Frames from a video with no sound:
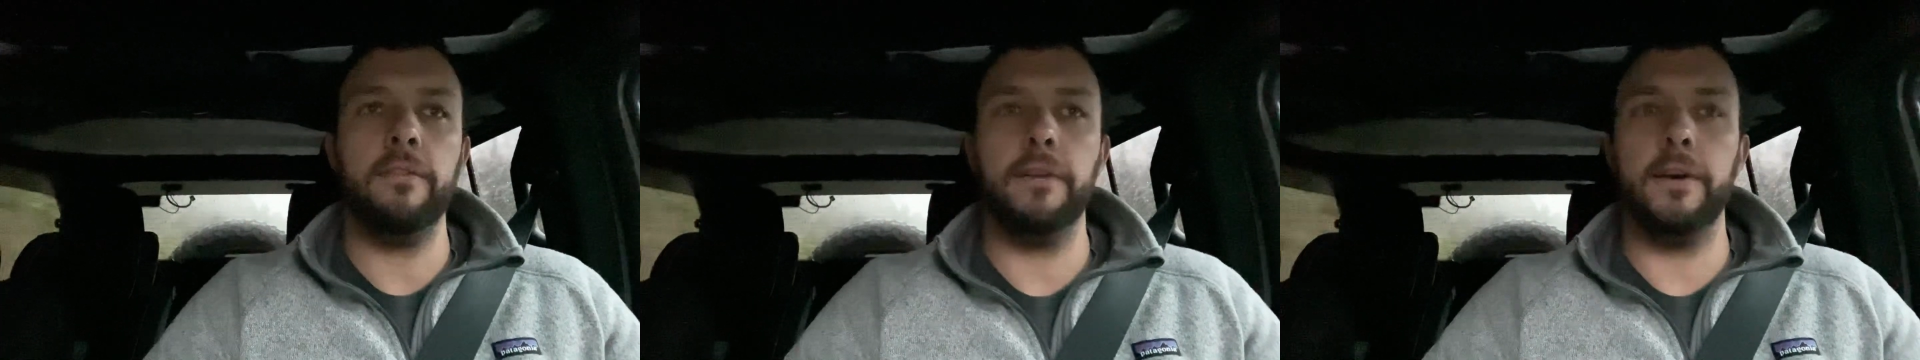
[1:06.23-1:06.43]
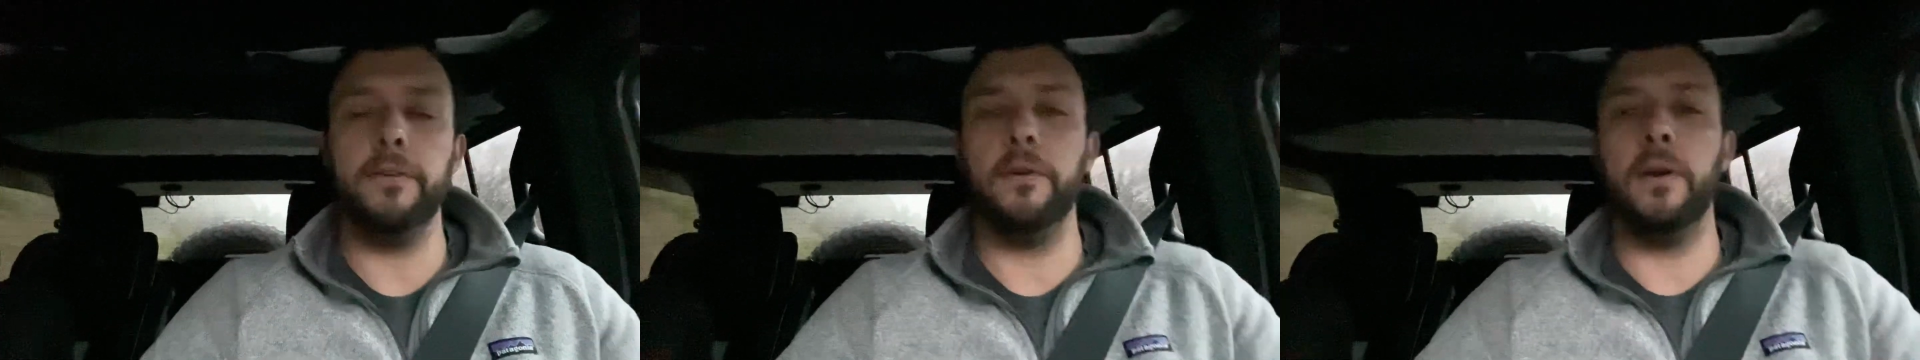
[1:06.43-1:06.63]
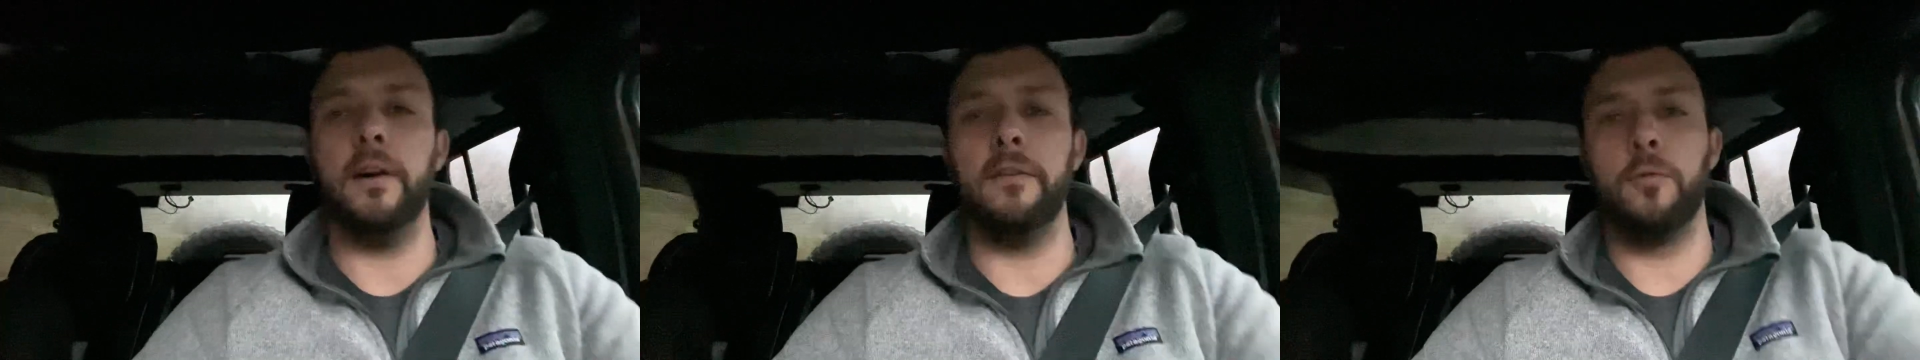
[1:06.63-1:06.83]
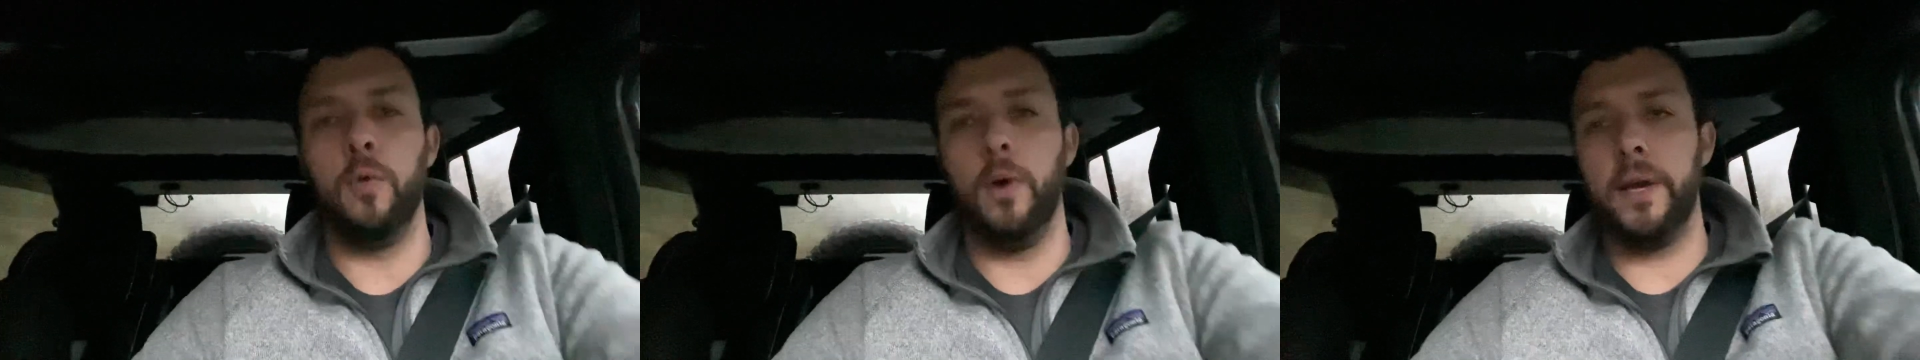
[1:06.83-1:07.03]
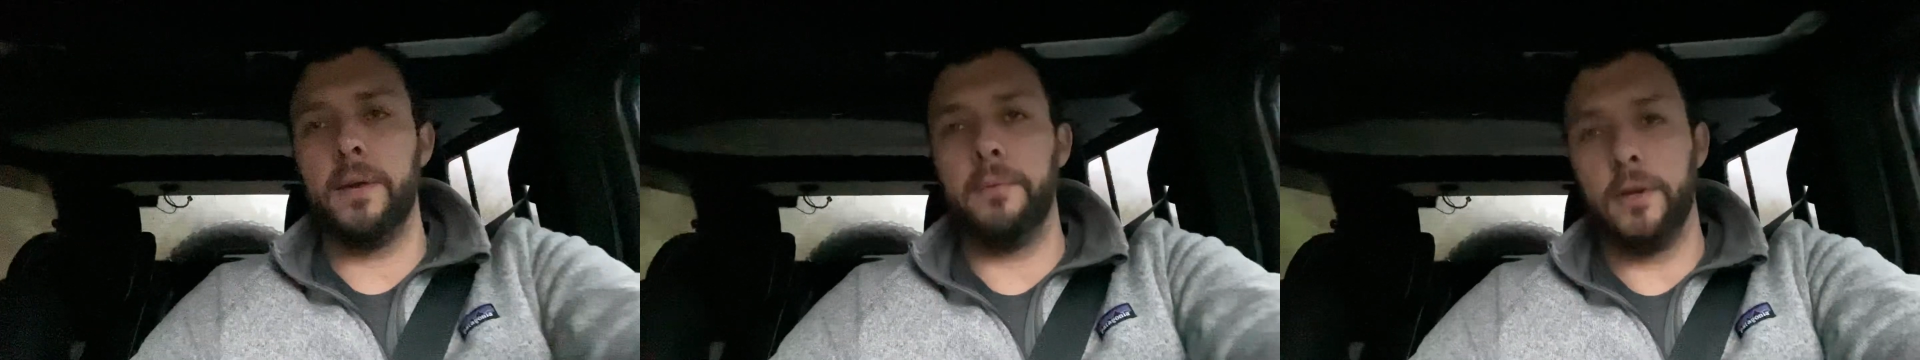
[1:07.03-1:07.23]
I do have
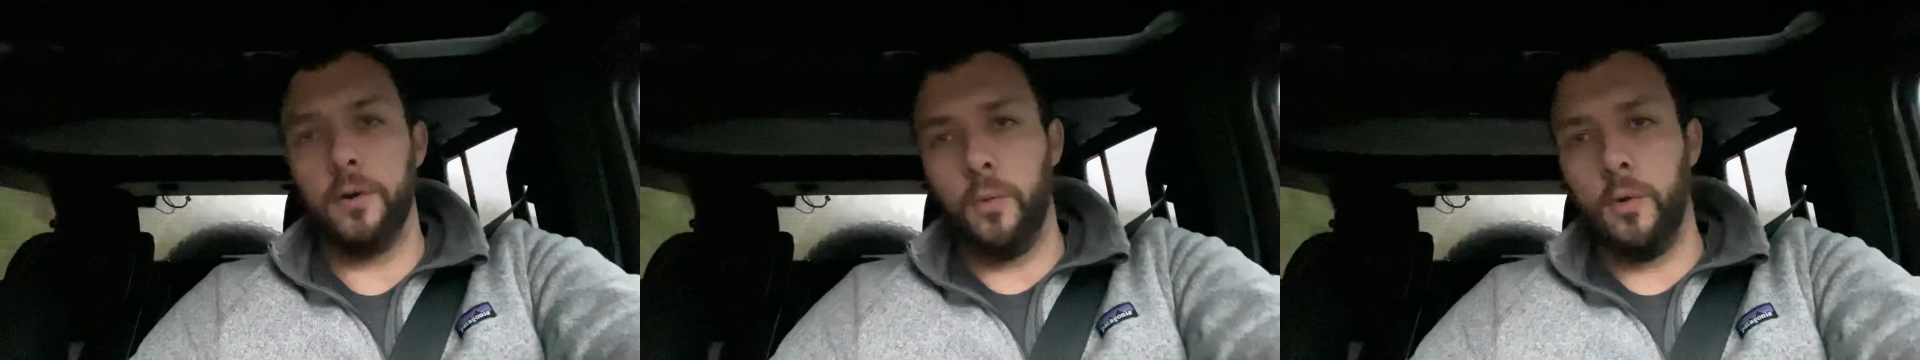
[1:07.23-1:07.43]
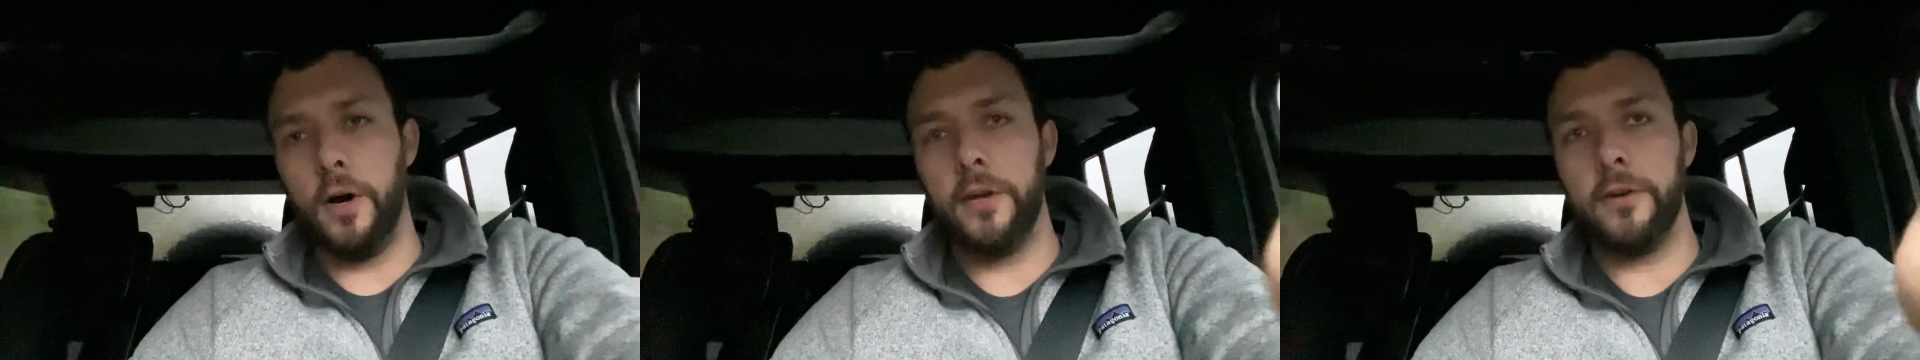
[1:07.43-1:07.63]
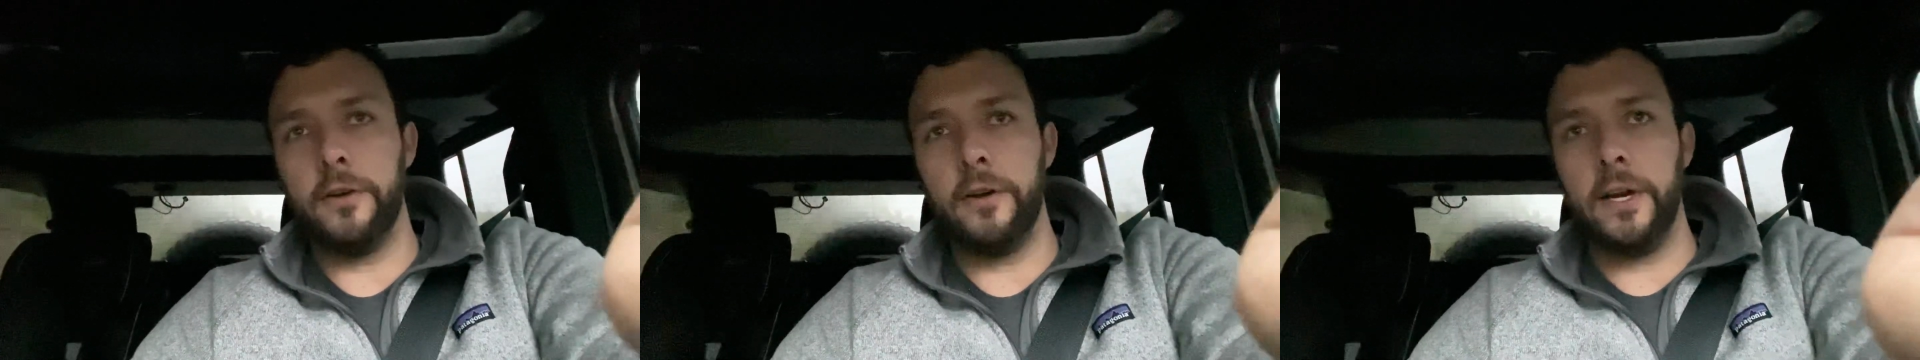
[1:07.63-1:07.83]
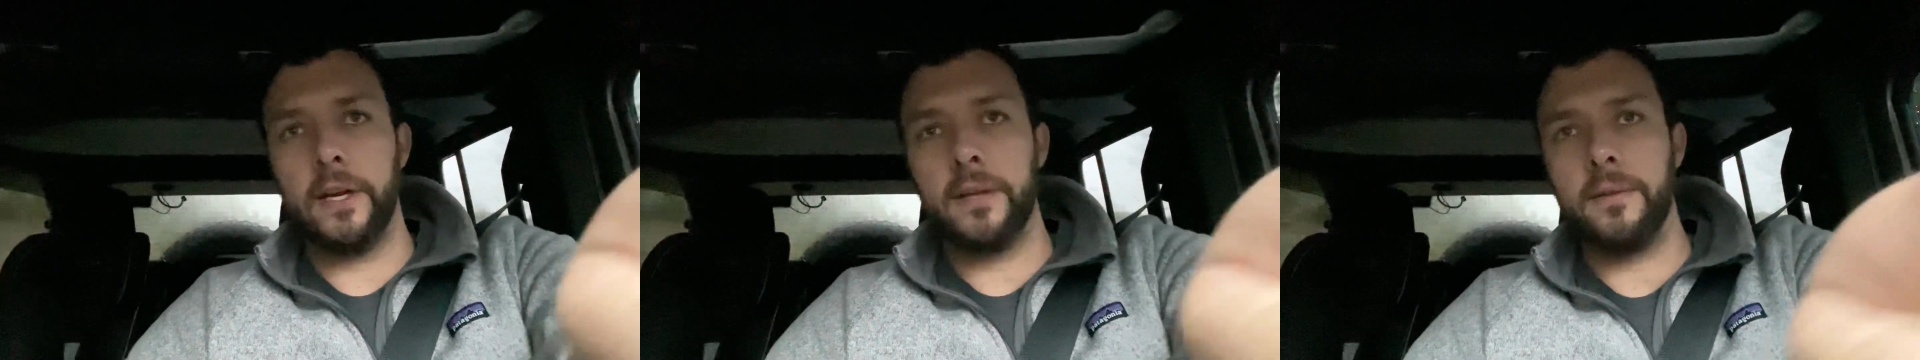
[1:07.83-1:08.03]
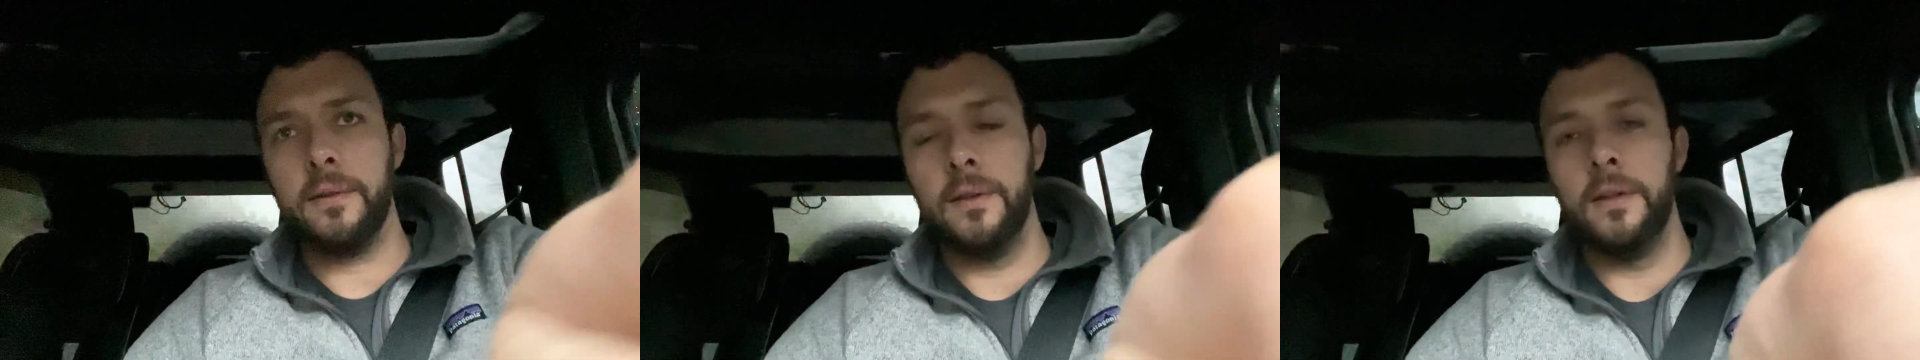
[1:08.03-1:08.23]
quite a bit of wandering